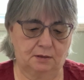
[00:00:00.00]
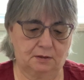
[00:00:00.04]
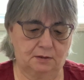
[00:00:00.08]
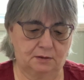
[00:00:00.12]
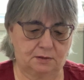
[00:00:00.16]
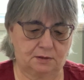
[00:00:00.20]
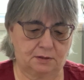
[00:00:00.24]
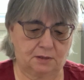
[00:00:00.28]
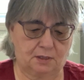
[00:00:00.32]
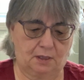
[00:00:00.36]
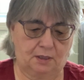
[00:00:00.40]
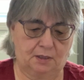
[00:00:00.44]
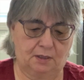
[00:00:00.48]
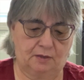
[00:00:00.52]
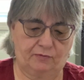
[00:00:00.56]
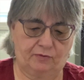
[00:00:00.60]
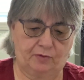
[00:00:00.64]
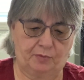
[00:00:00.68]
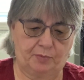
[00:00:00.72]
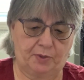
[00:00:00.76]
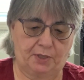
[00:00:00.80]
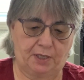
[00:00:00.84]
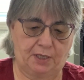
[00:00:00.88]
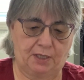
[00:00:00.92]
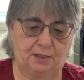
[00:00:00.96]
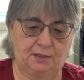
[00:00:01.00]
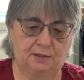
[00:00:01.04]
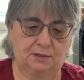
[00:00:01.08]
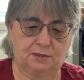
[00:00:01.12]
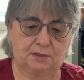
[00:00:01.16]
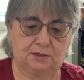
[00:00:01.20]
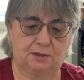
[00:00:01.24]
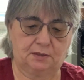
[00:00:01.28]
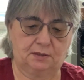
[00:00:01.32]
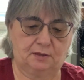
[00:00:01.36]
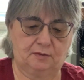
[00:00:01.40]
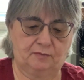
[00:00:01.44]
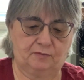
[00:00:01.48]
it's kind of a pain to
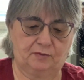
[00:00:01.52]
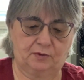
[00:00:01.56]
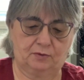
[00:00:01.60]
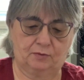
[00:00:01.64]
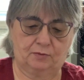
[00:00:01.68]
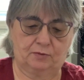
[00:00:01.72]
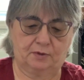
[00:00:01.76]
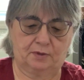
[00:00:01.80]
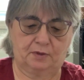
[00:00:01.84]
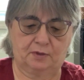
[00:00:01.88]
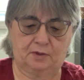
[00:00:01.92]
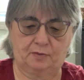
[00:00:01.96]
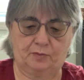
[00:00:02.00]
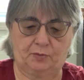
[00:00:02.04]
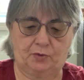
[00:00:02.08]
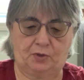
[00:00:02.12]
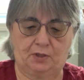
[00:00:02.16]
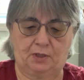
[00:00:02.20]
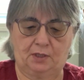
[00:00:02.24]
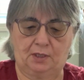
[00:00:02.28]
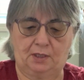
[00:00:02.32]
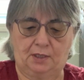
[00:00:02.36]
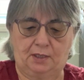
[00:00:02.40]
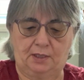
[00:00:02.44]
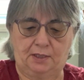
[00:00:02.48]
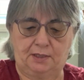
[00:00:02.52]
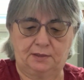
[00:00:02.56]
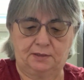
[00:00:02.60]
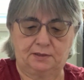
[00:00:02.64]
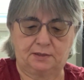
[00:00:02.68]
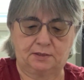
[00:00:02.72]
even order them online.